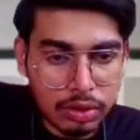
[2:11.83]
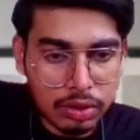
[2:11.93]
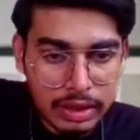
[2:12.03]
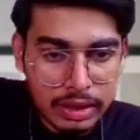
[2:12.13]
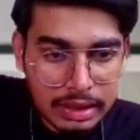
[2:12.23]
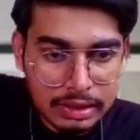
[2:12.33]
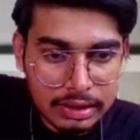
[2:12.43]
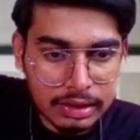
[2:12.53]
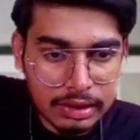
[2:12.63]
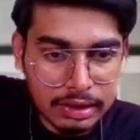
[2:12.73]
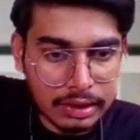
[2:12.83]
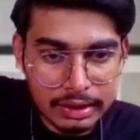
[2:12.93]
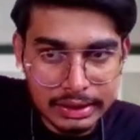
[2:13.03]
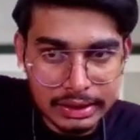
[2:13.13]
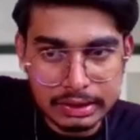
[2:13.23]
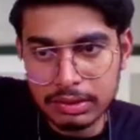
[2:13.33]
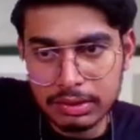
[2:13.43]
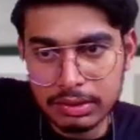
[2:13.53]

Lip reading: valid parenthesis. Or